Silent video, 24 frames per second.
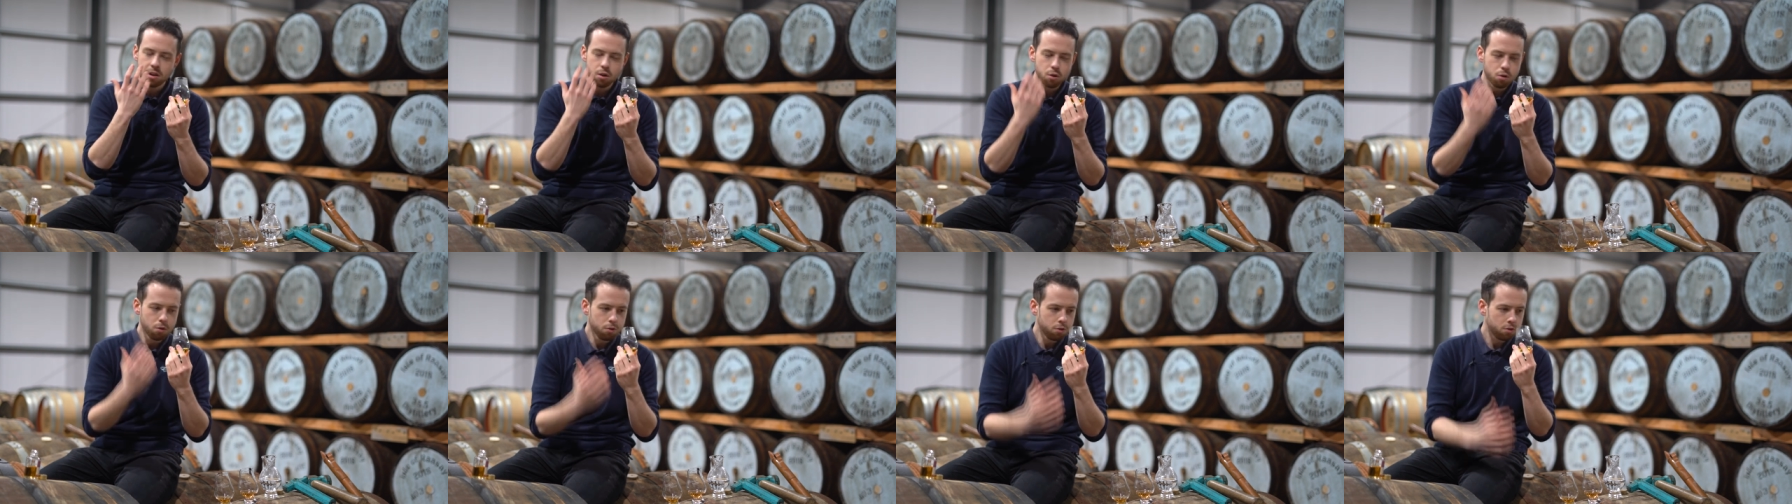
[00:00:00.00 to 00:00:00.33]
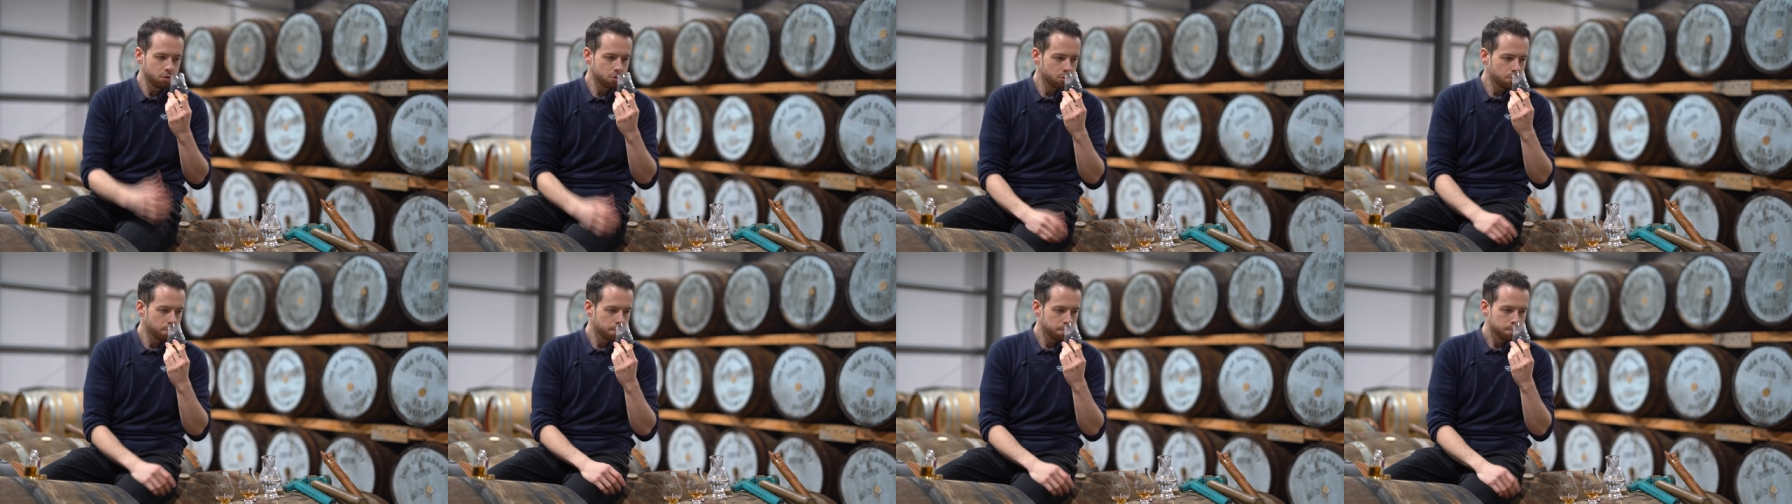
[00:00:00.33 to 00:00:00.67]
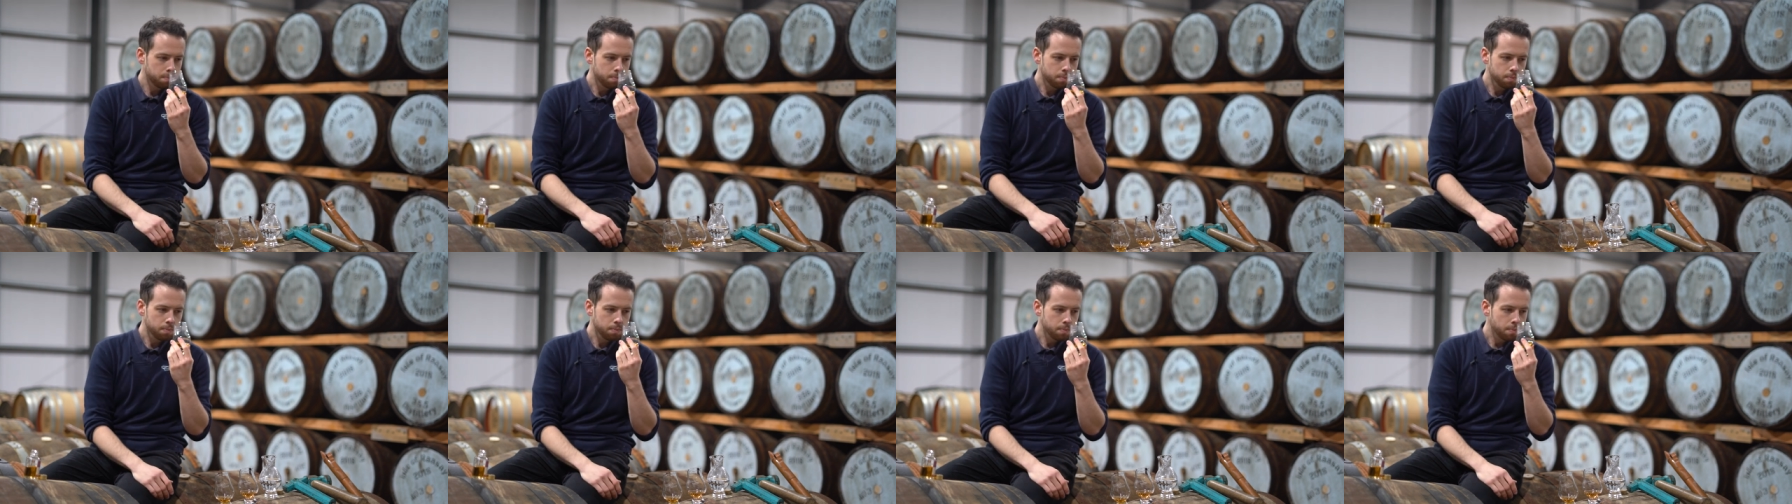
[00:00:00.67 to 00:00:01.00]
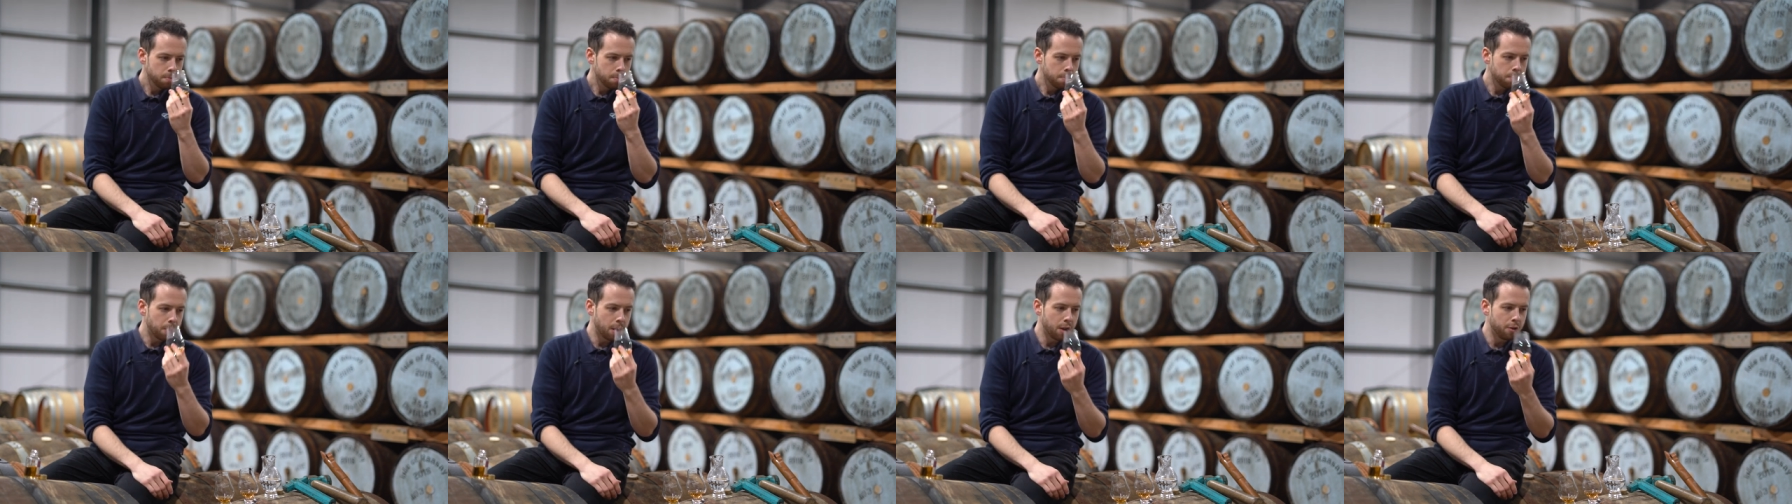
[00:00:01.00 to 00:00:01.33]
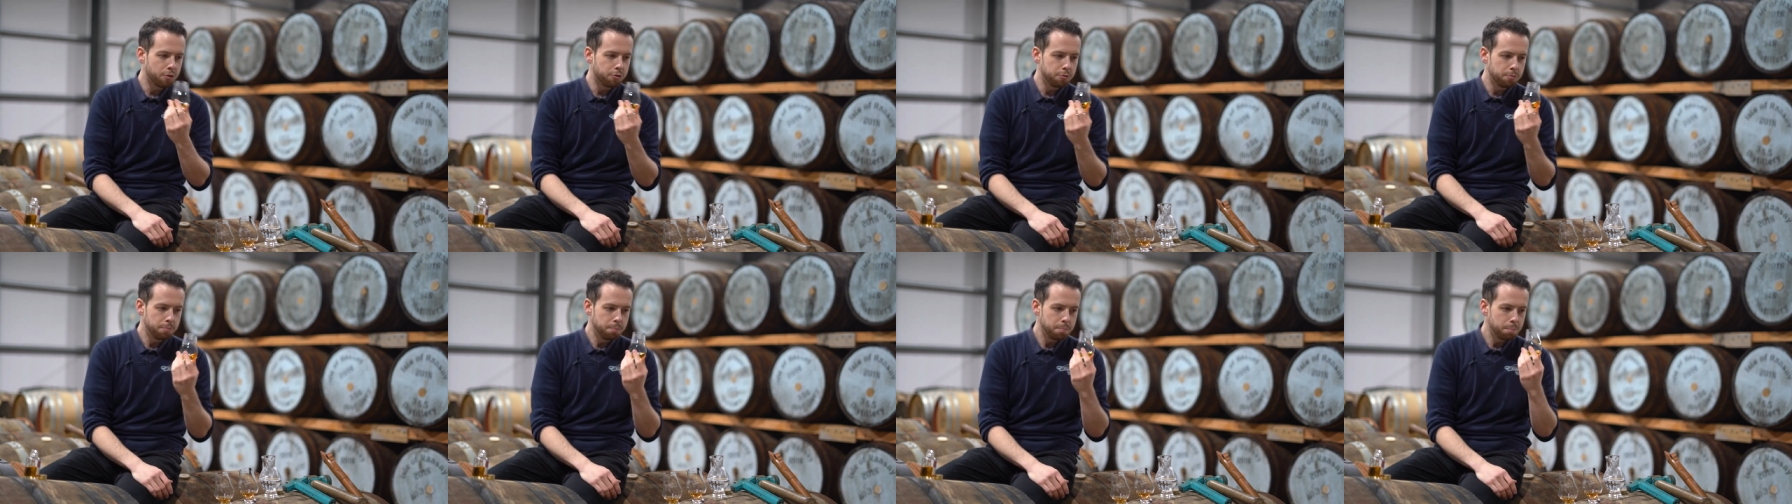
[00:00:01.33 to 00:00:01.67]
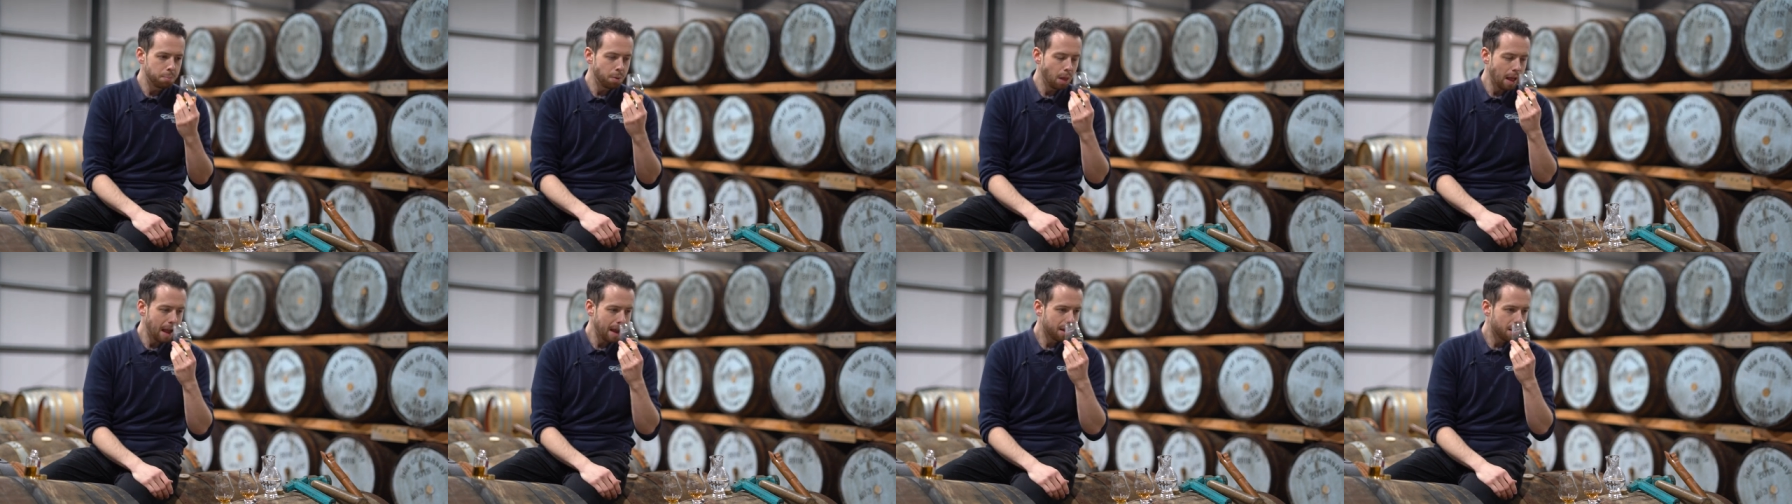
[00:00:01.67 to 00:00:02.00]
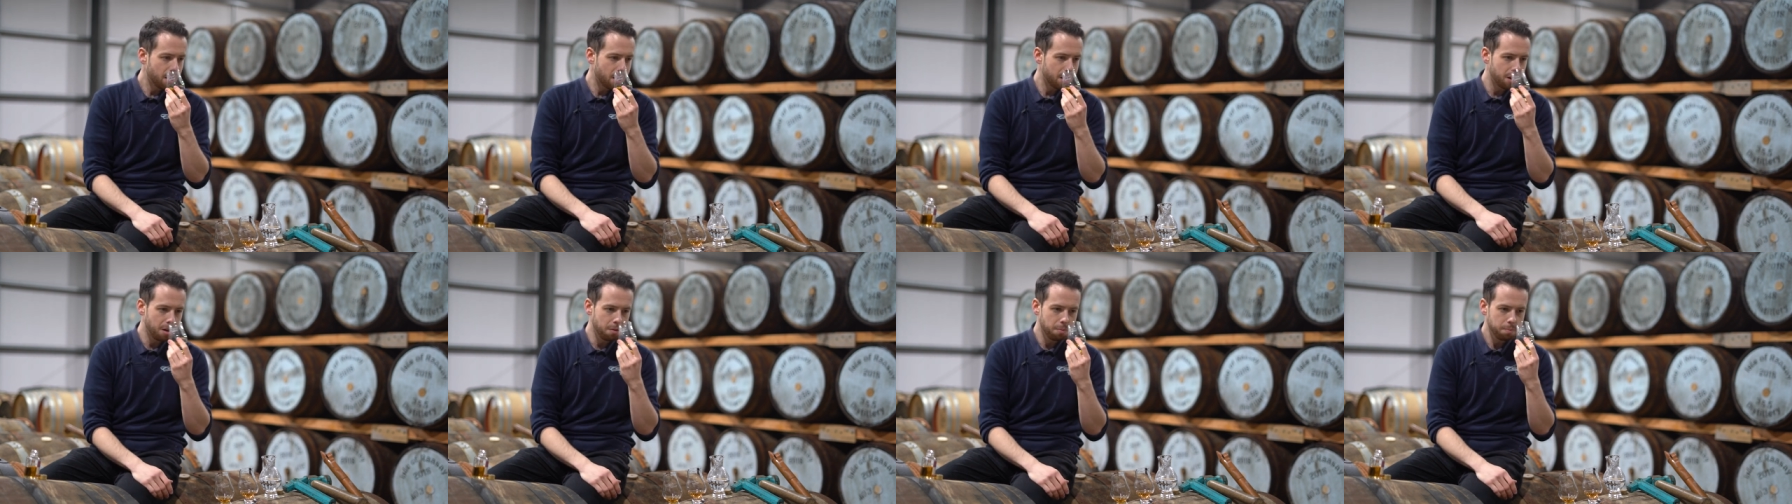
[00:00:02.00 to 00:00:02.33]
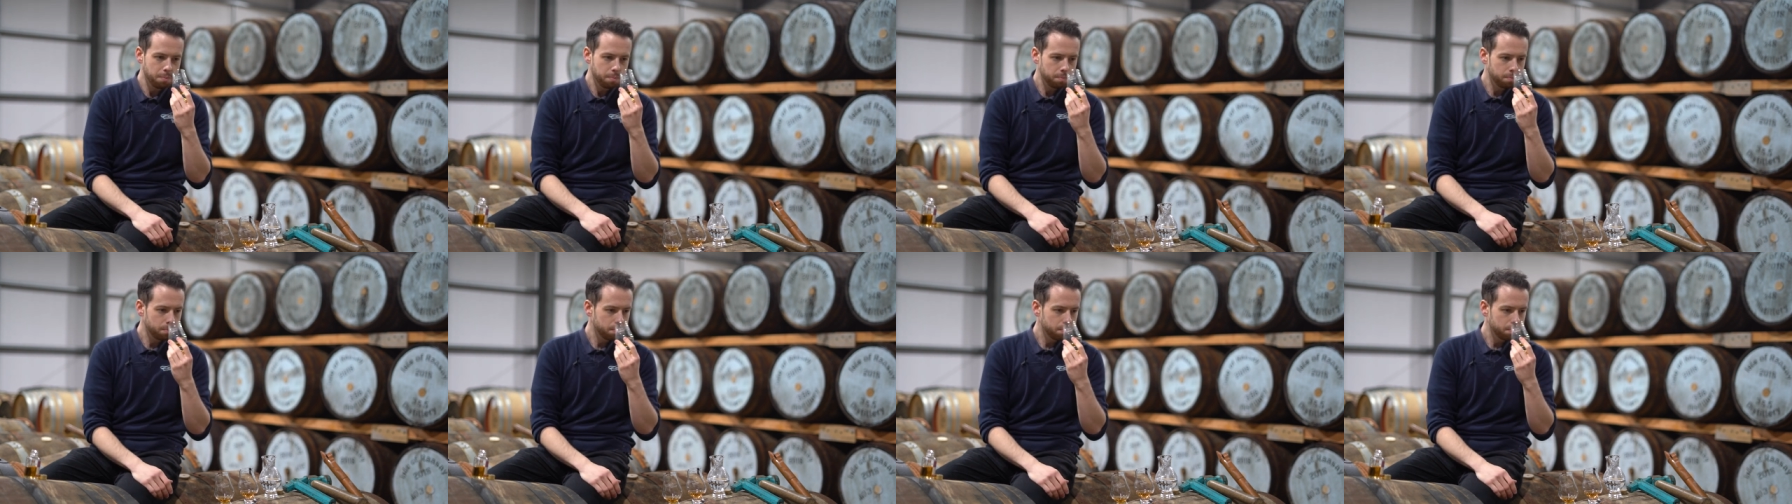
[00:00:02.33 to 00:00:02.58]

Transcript: notes, bit of blackcurrant,